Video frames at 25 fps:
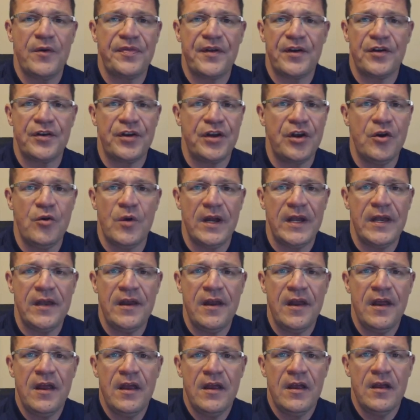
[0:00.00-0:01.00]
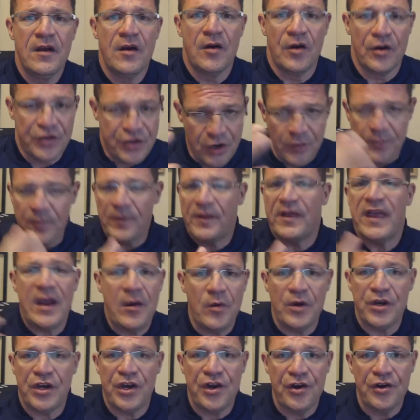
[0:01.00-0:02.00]
what they're doing or
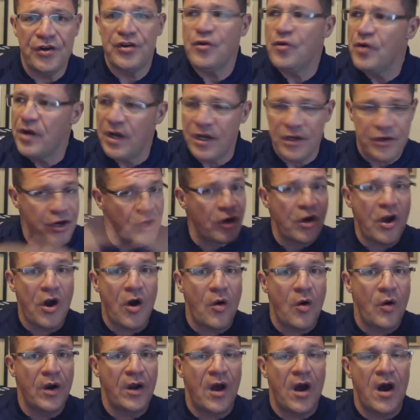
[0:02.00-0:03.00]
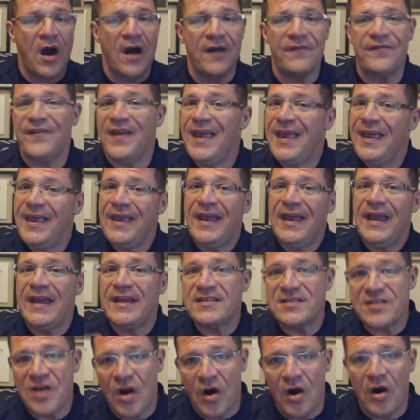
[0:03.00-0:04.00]
duplicate what you're doing and you're going off,
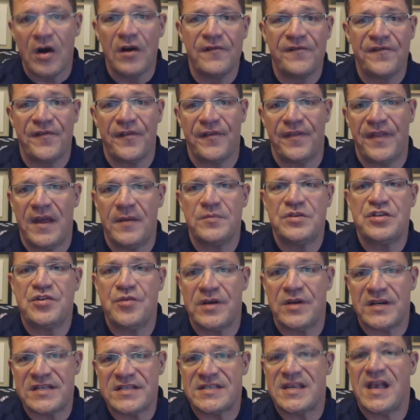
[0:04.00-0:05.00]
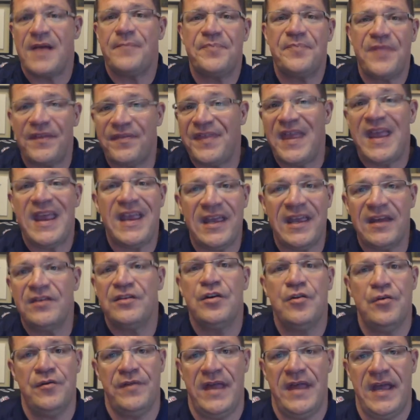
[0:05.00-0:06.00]
it's hard for them to accept that they
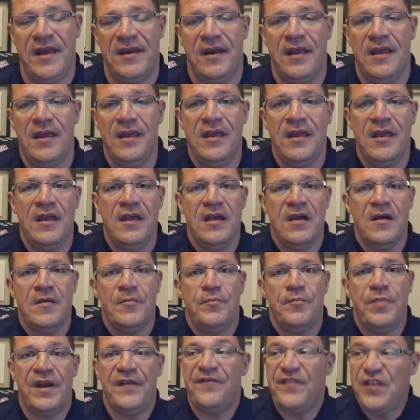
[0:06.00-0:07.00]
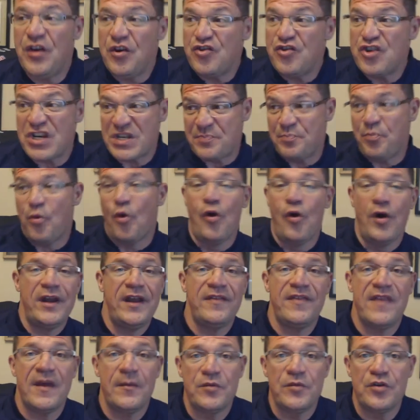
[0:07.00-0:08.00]
can do that. But if you just
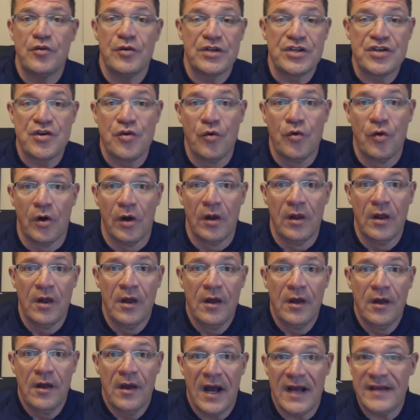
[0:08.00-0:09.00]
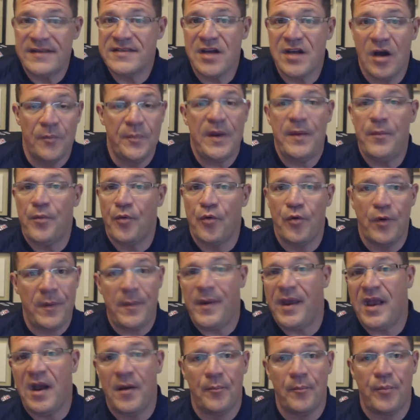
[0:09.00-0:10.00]
pointed them to a tool, I tell people
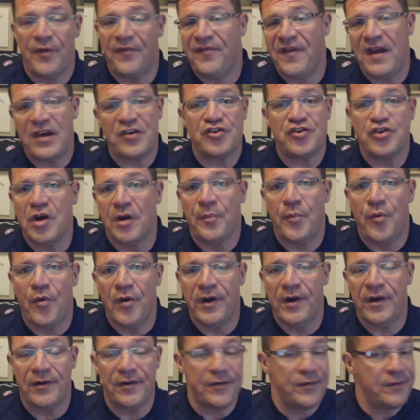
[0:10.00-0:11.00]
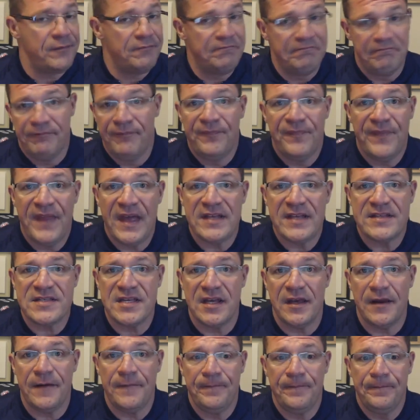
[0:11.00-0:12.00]
we become professional pointers.
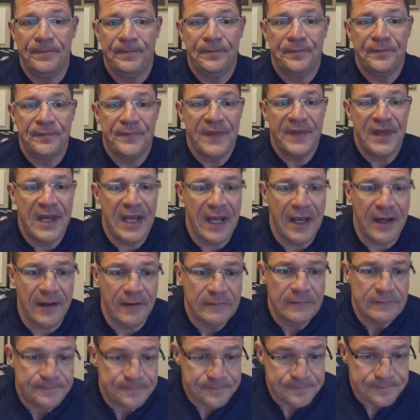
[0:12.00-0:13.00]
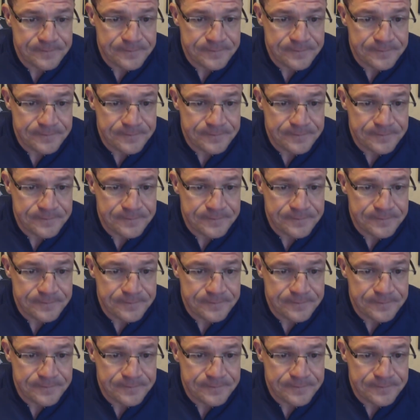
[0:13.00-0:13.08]
That's it. Okay?